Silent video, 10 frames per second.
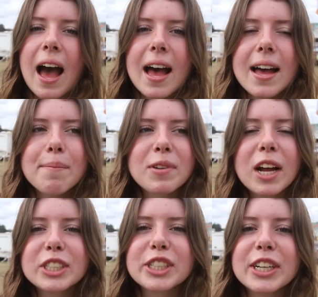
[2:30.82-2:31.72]
Um,
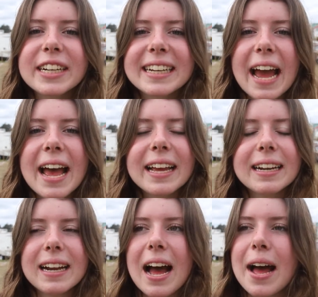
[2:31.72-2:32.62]
not sure
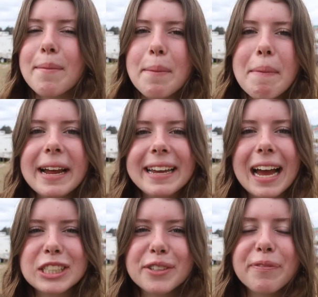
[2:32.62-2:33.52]
yet. Um, I might
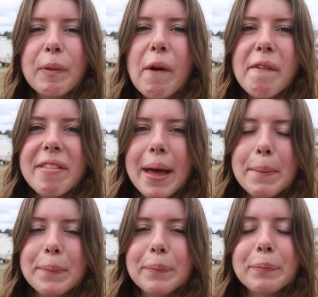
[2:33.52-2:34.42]
catch a few of
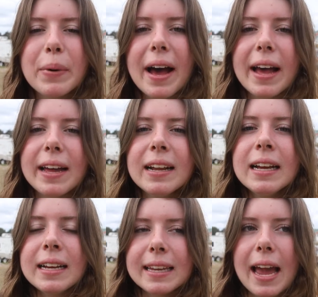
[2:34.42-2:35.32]
them, but
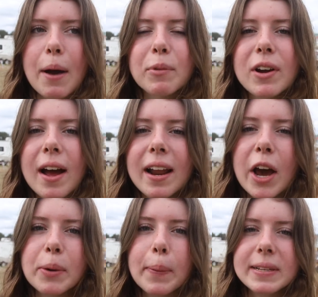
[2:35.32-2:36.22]
yeah, we're not
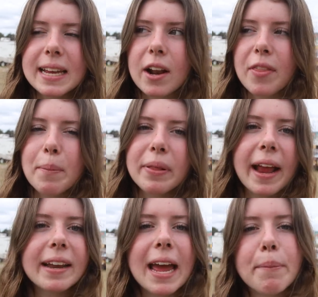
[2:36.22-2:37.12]
100% on the
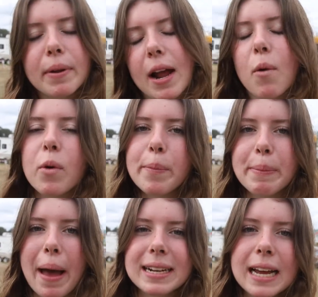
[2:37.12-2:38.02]
plan yet, but I will
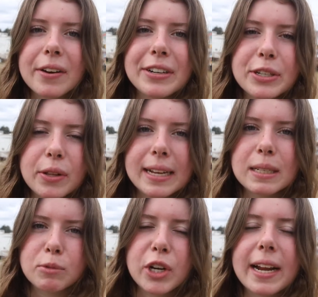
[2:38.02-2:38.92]
be back down to do like
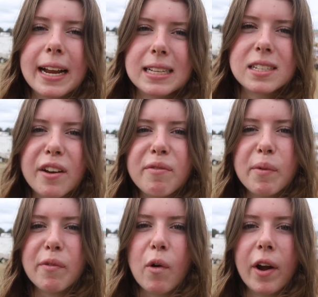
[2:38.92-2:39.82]
some training and stuff
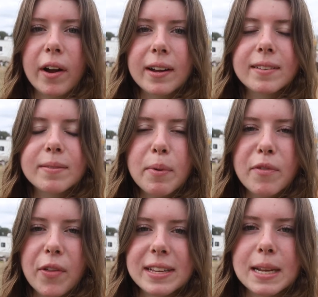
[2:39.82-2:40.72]
before
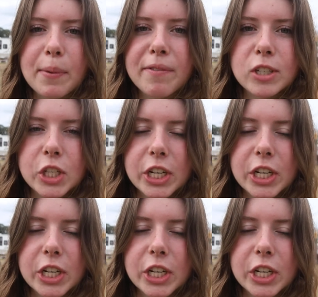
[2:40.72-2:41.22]
before the summer for sure.